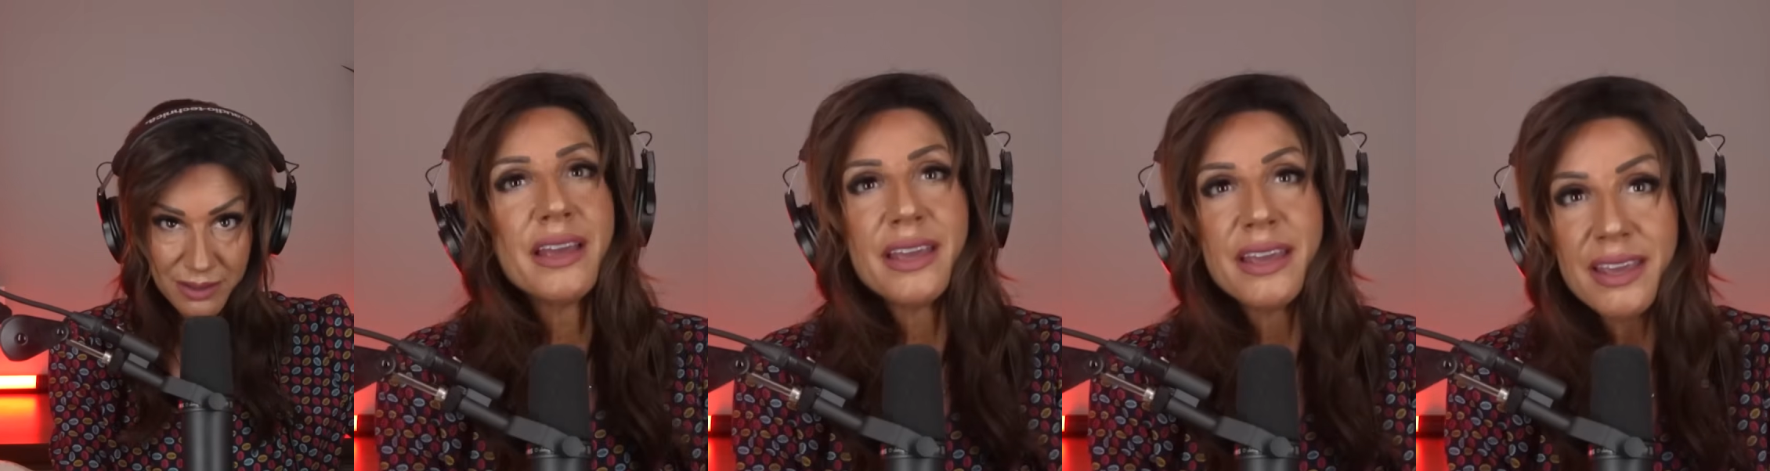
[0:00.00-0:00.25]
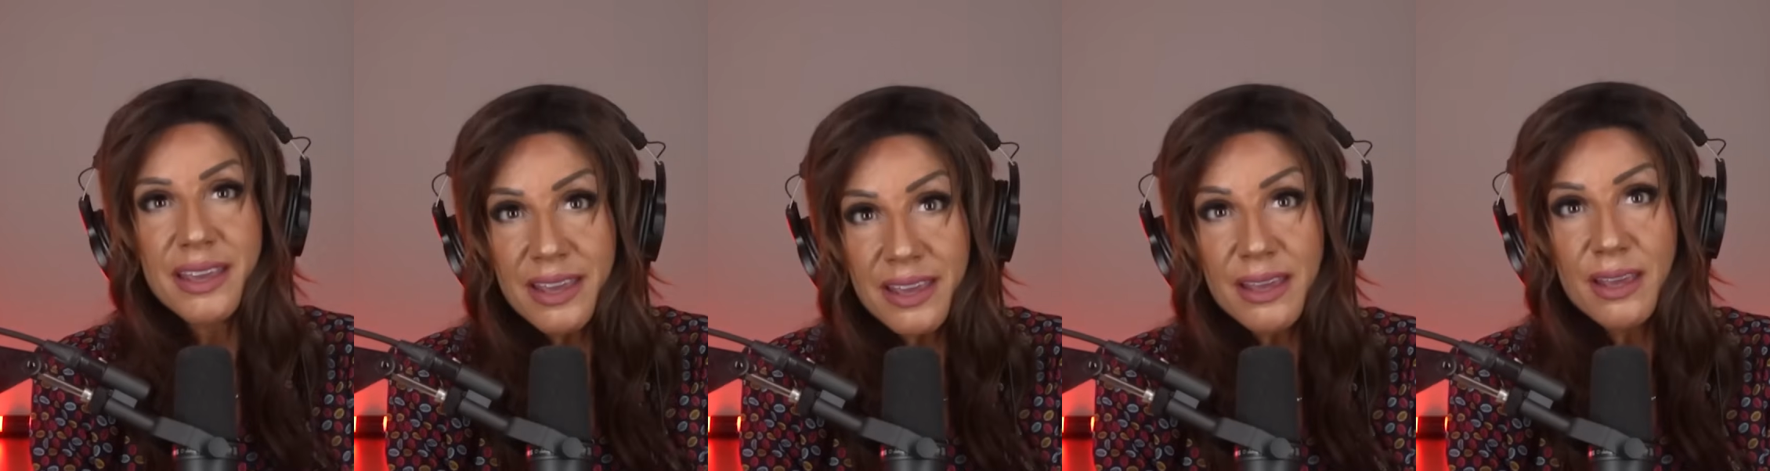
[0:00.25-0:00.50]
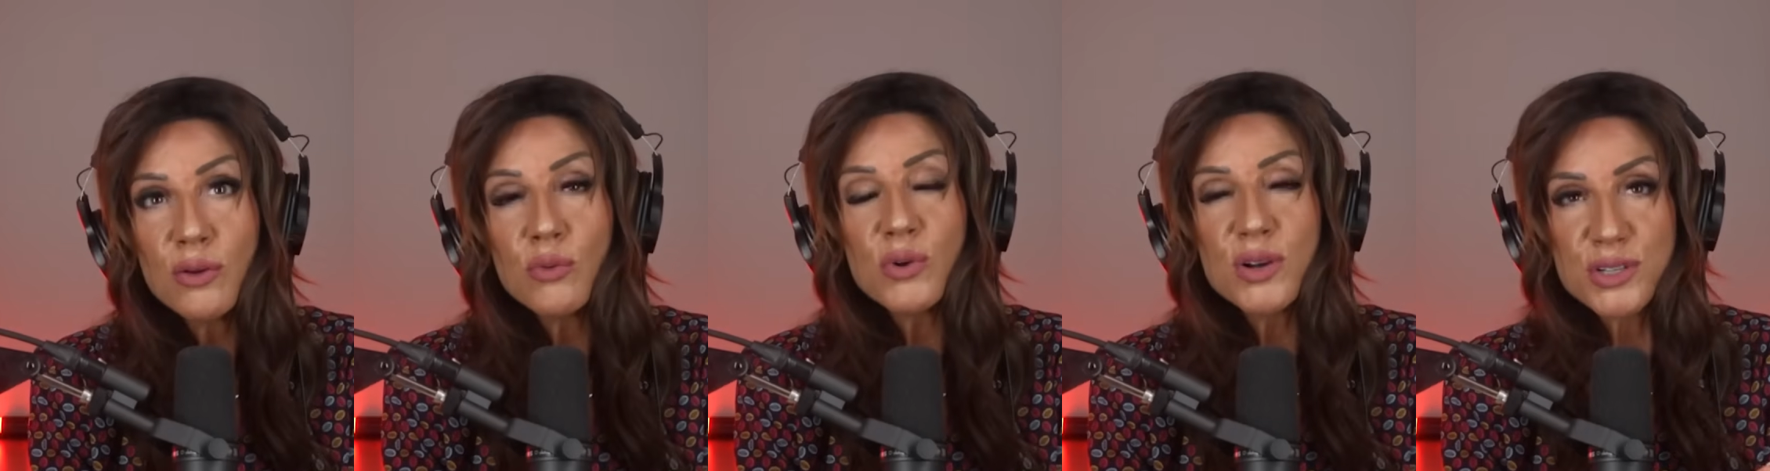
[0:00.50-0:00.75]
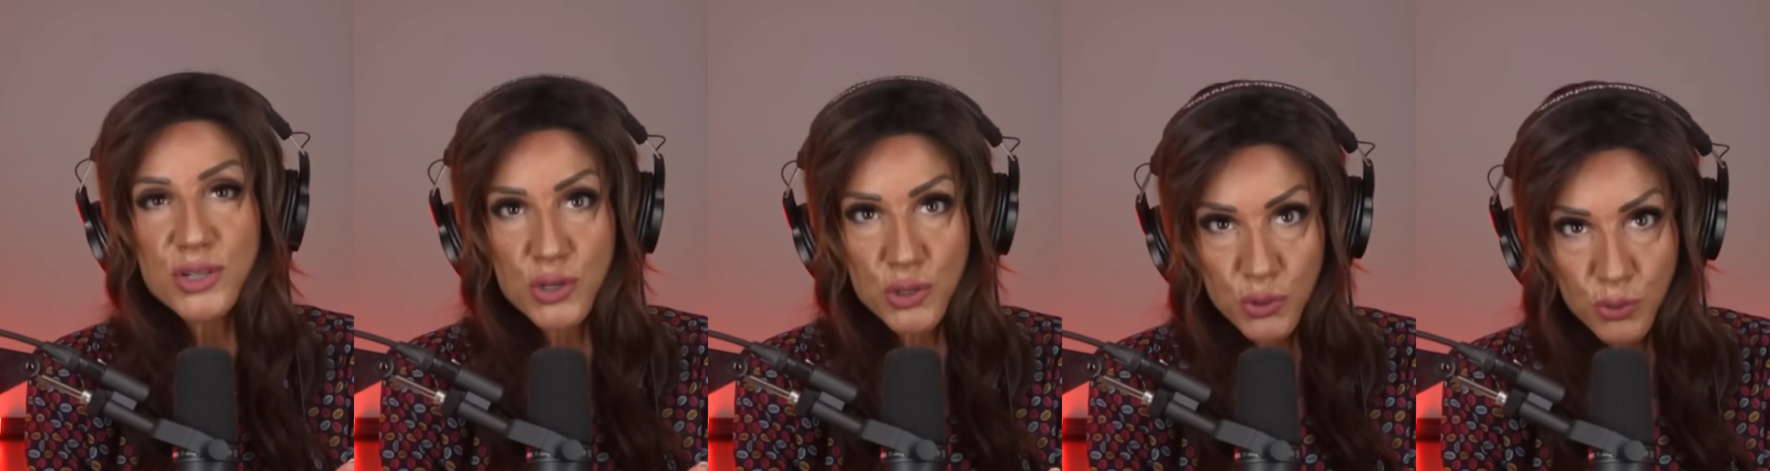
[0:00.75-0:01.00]
He
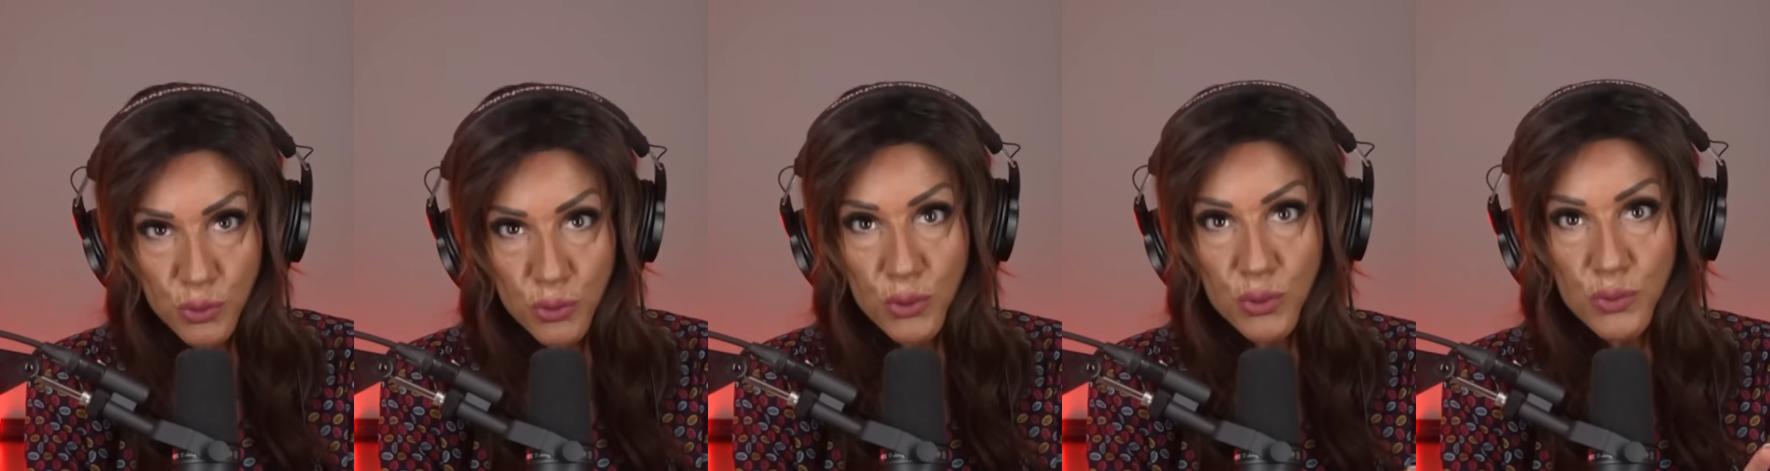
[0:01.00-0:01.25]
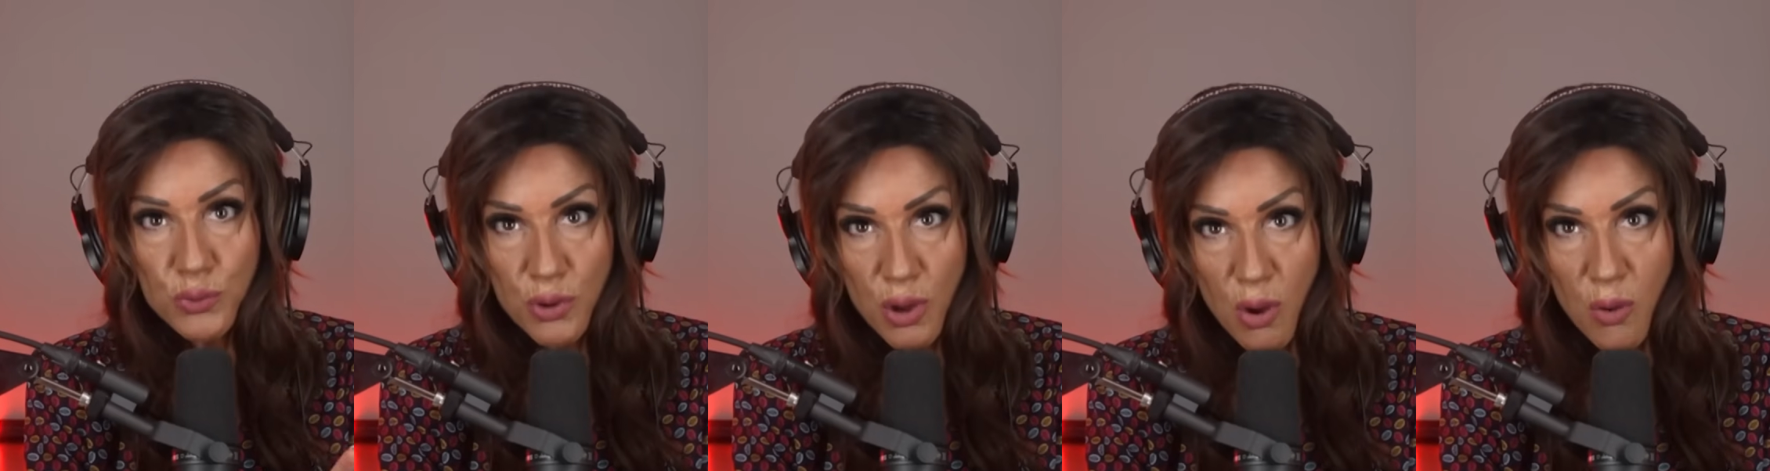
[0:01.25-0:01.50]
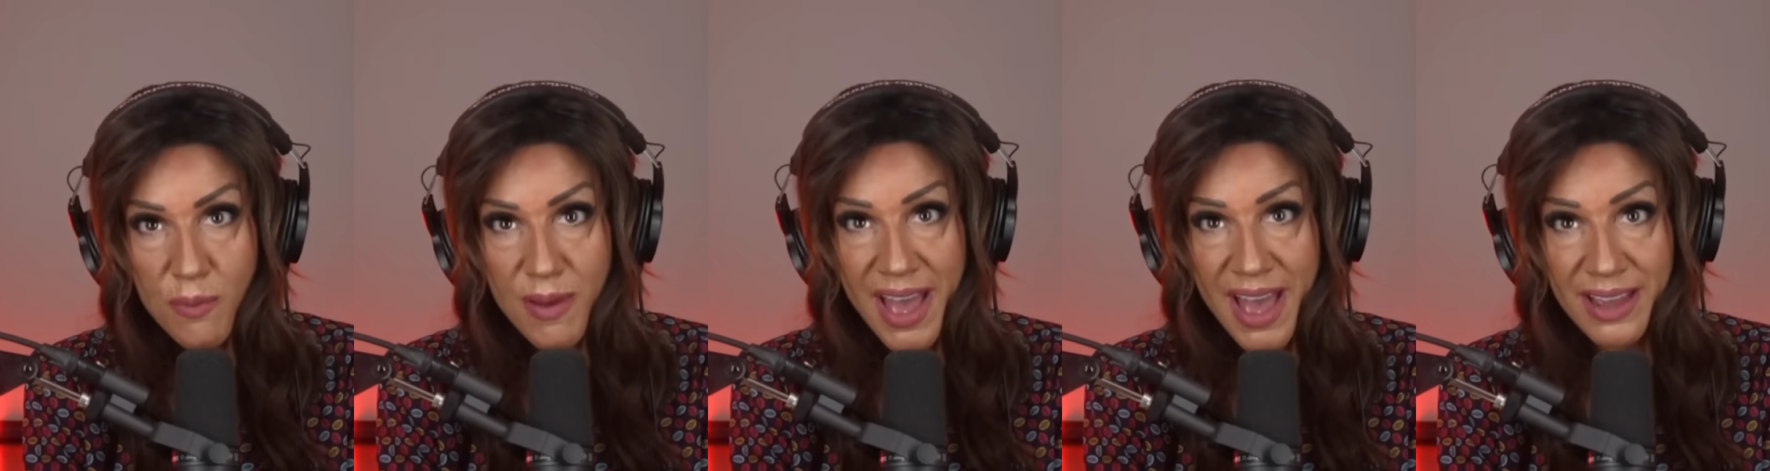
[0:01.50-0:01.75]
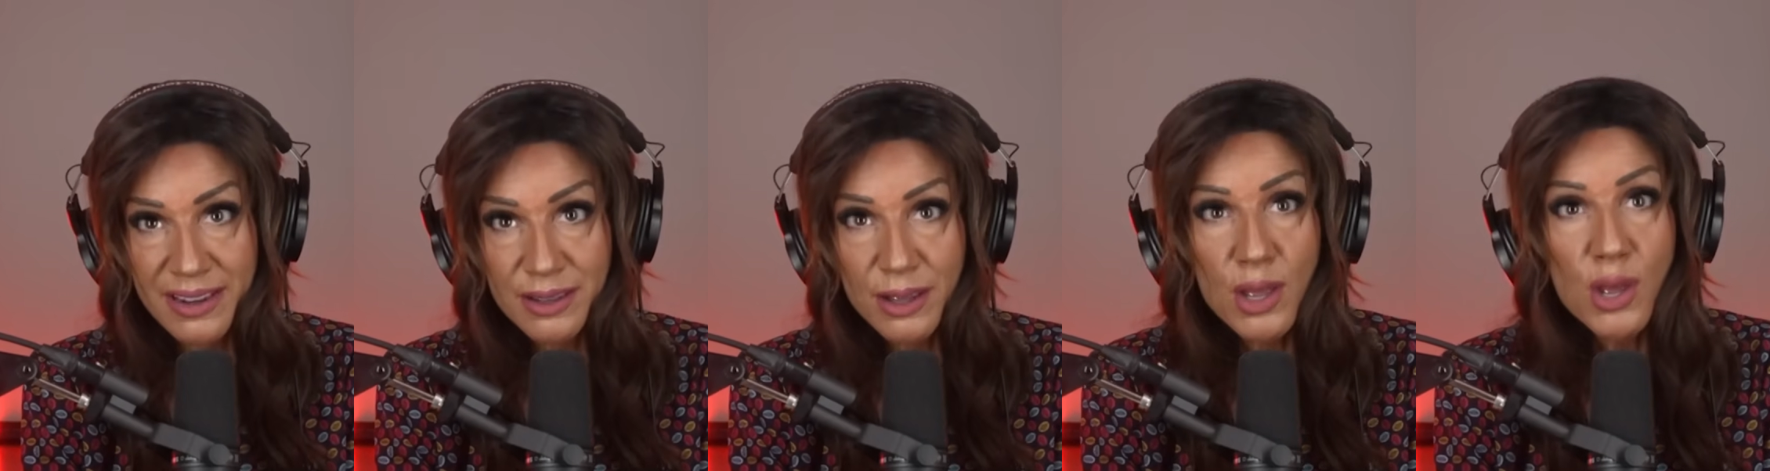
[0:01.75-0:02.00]
was a true
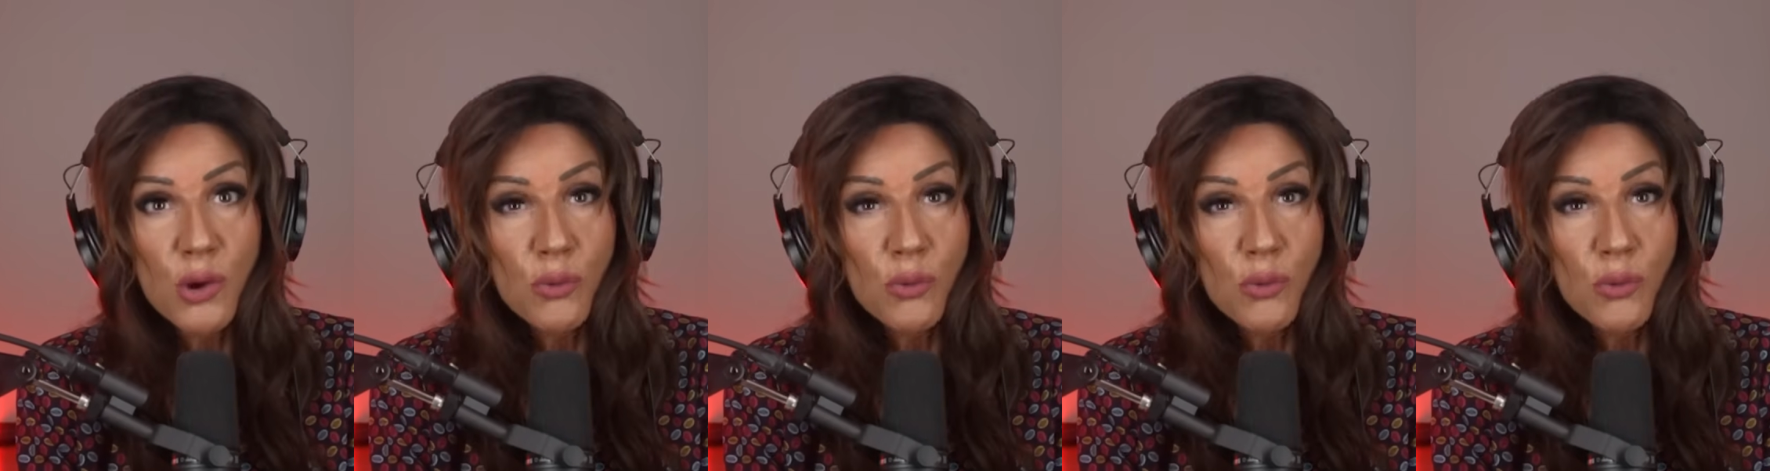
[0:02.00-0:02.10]
nomad,